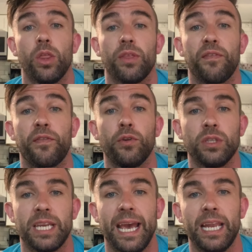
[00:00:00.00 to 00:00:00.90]
The
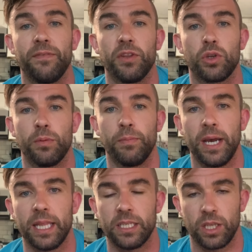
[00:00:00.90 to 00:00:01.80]
front head of the
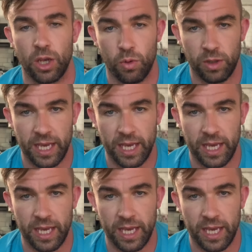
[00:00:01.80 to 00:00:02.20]
dumbbell is the only